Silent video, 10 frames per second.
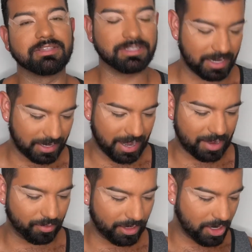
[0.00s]
it. I
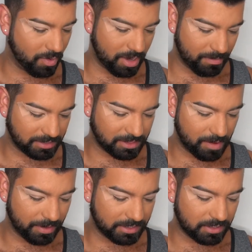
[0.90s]
really don't want to mess it
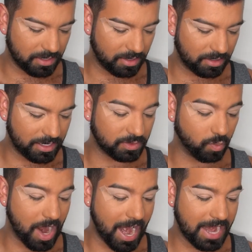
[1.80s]
up. It's
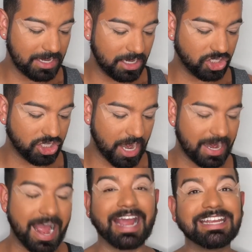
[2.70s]
Yejide,